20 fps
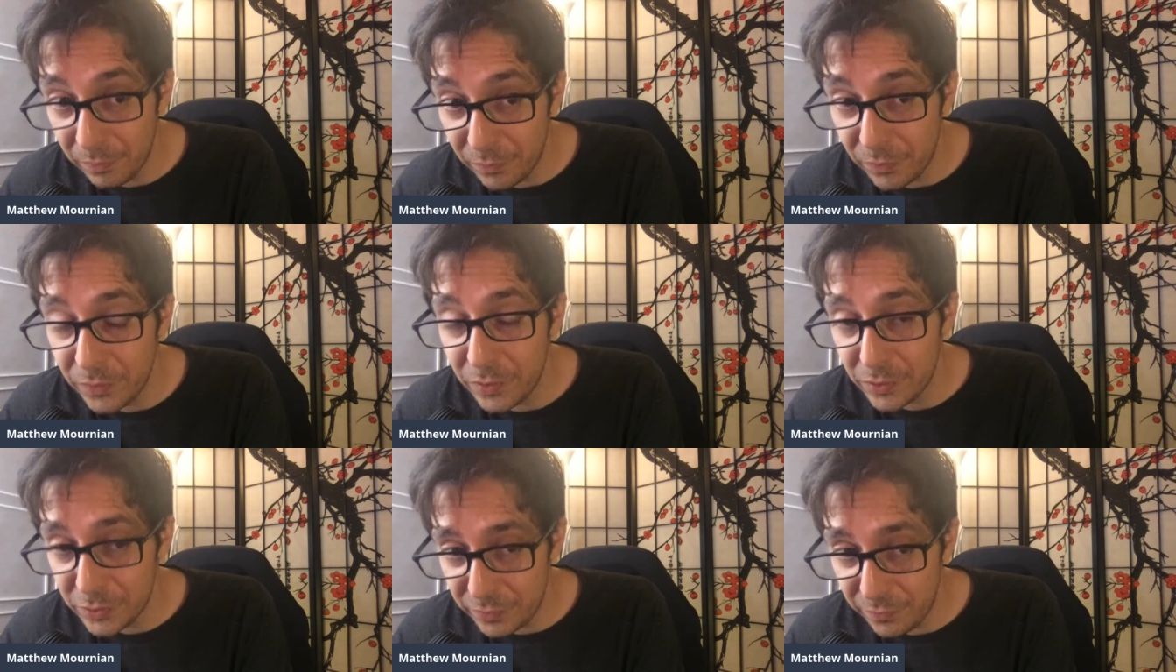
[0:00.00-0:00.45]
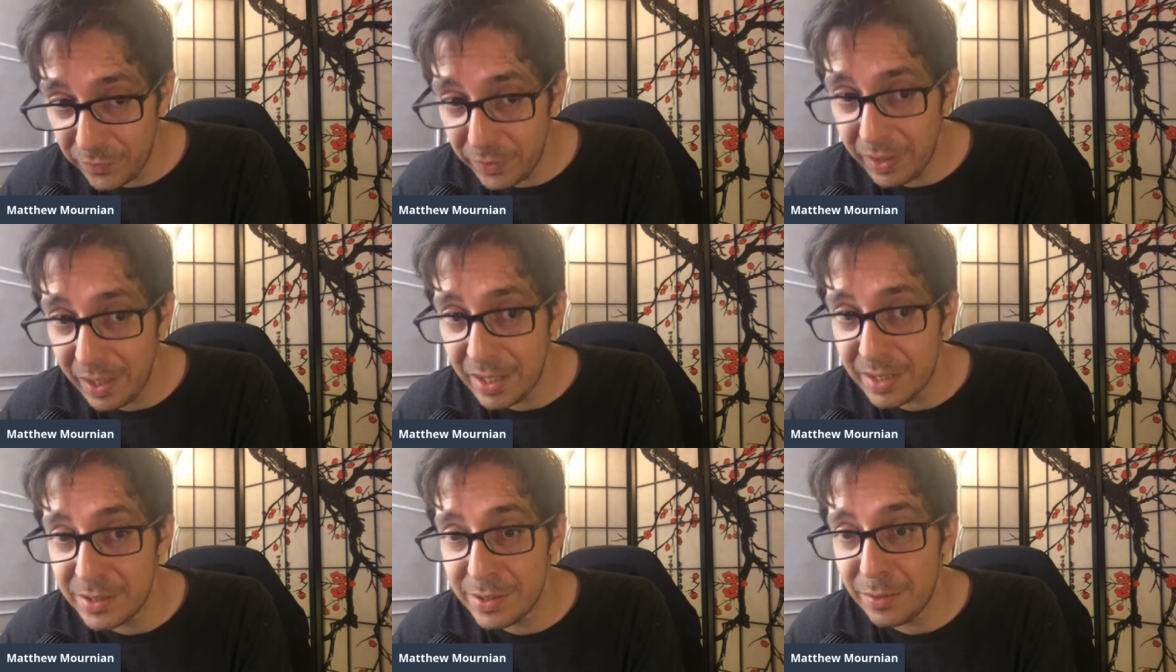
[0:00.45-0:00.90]
For those of you
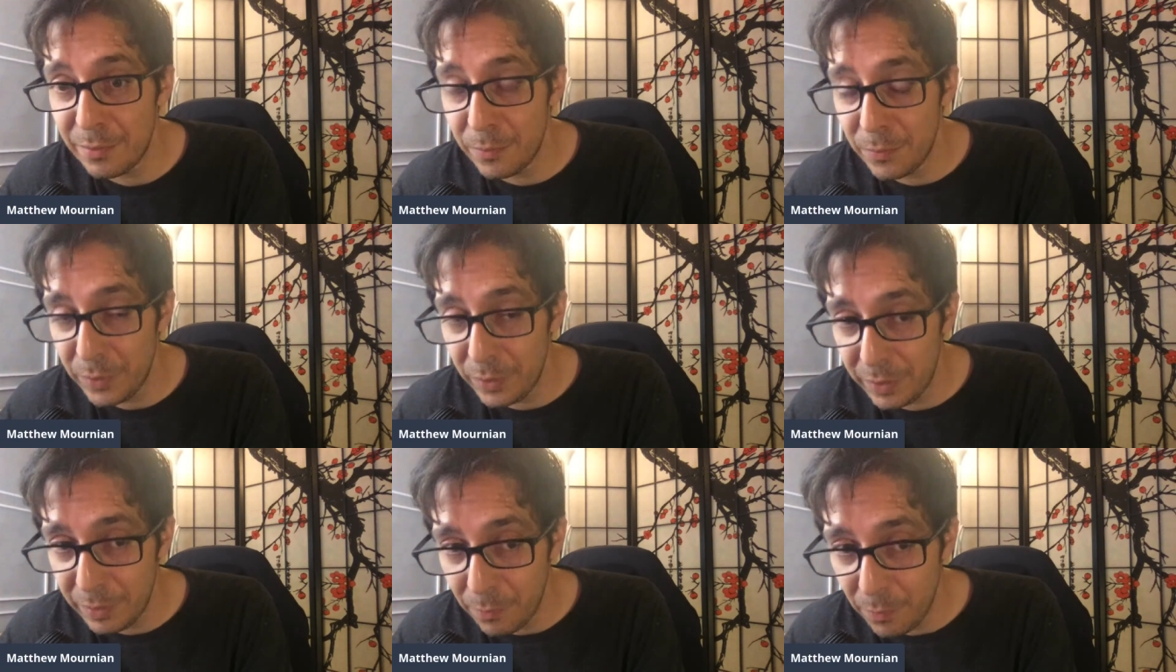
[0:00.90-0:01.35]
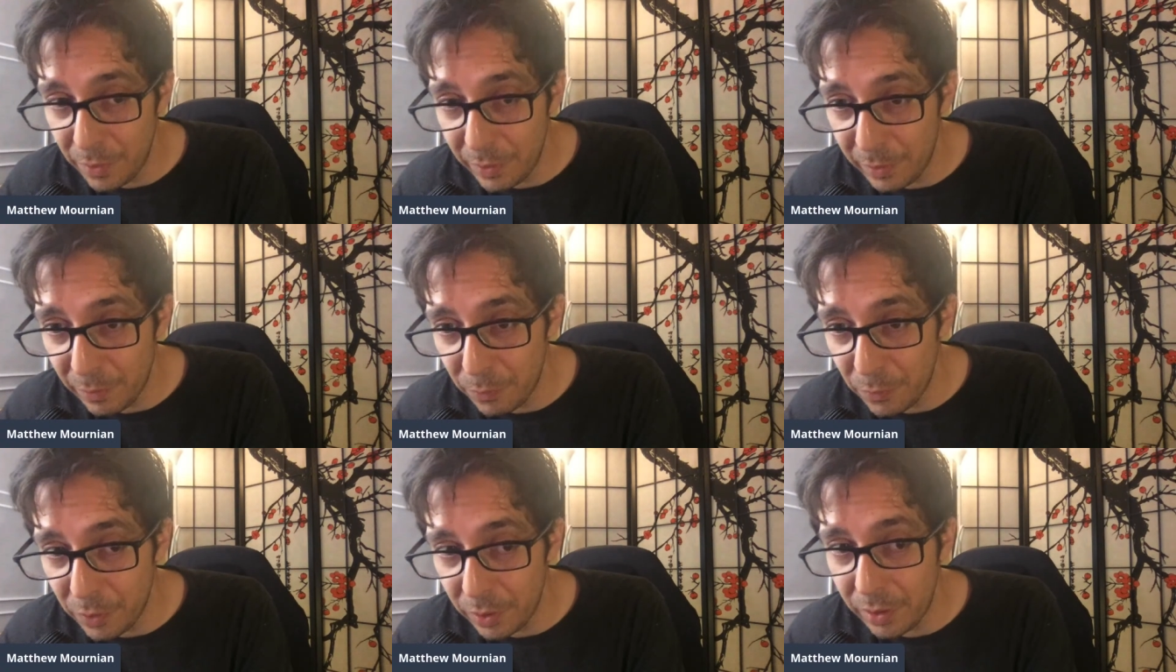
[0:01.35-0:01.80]
guys that really want to
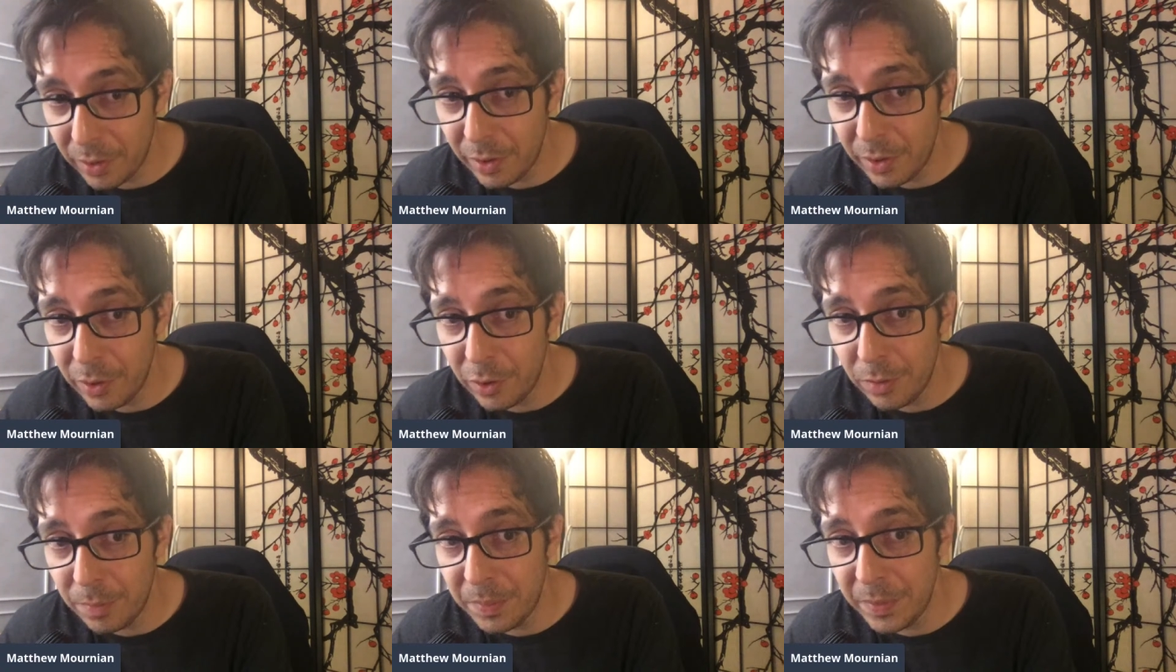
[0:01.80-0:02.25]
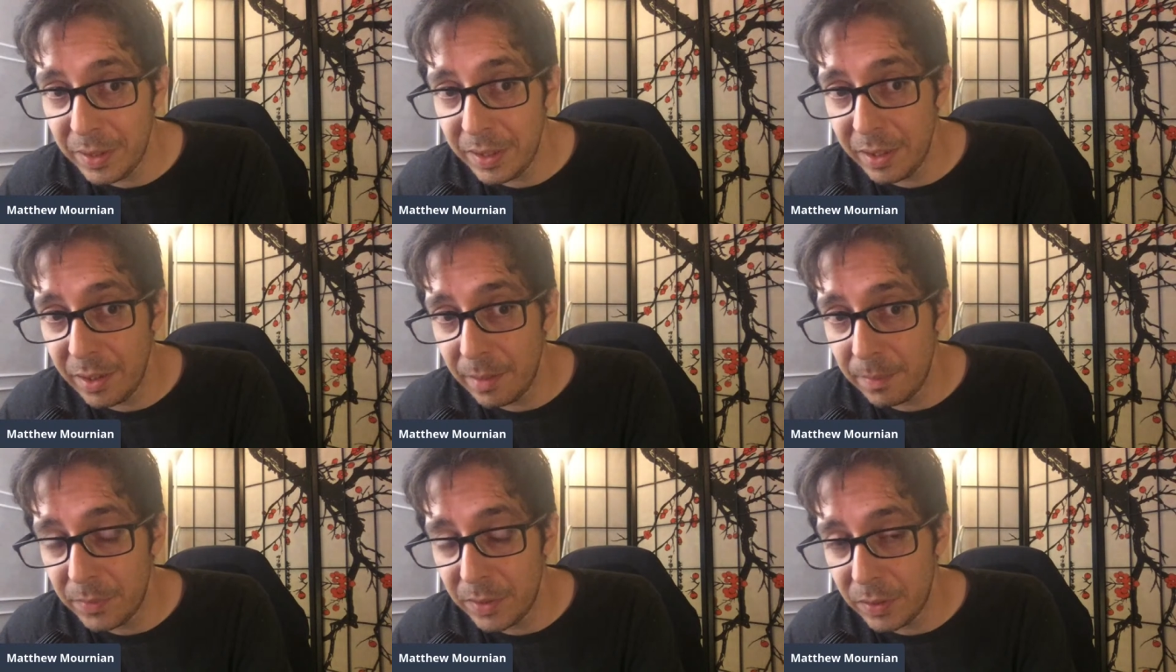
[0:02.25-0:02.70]
work on opening
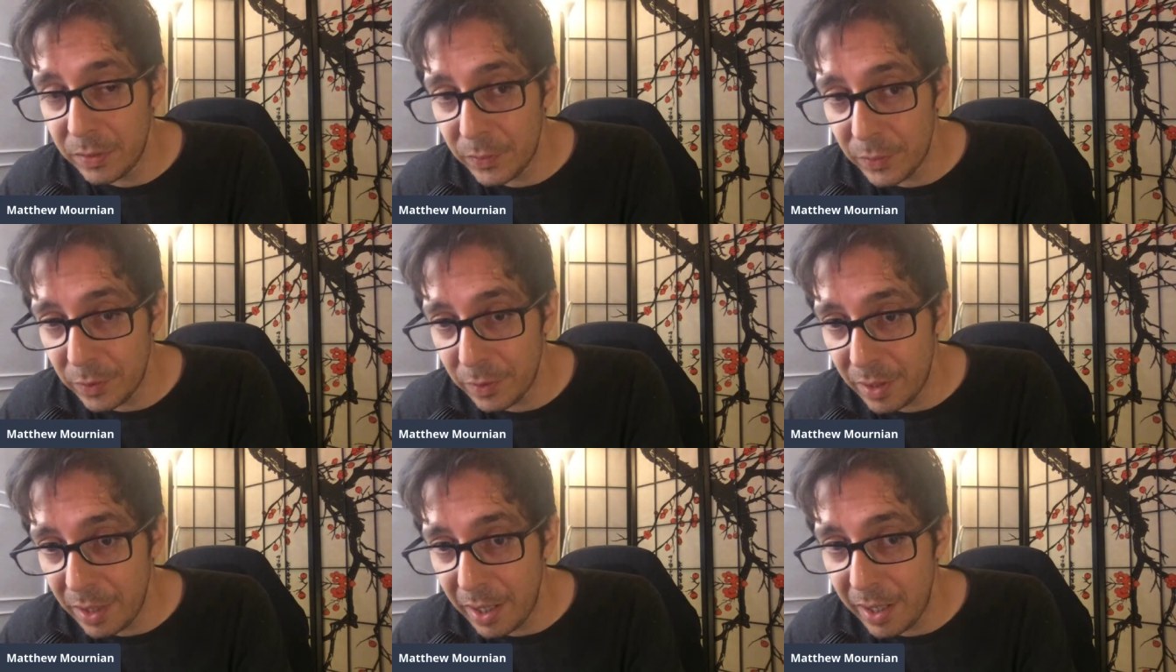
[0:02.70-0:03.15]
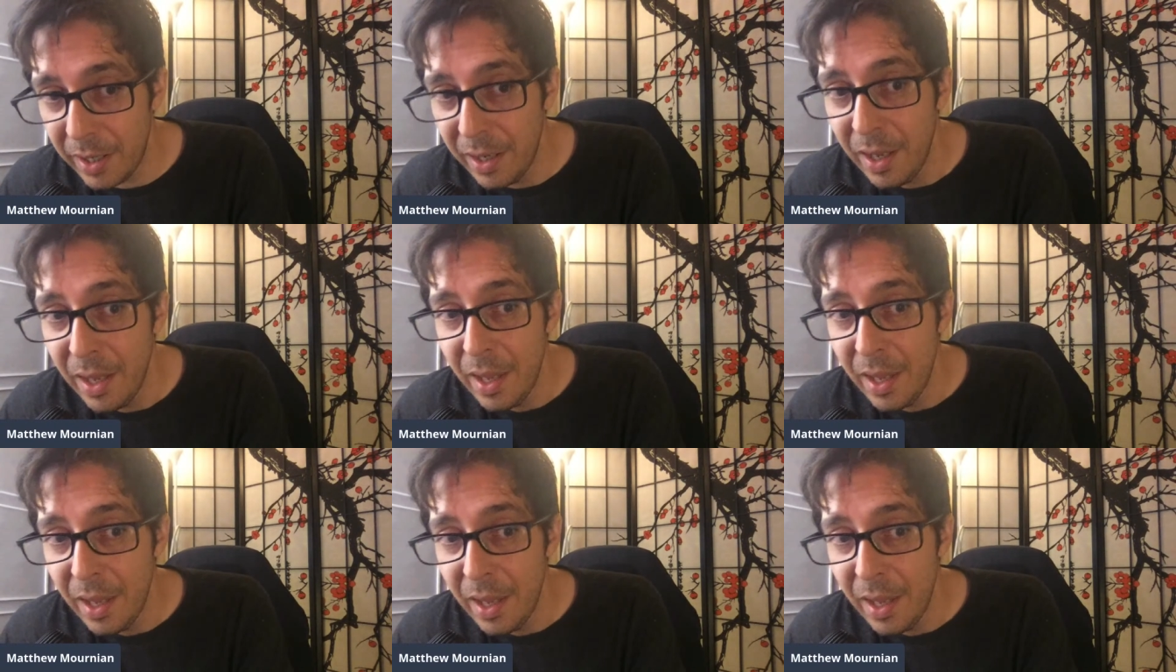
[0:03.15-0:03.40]
up the third eye,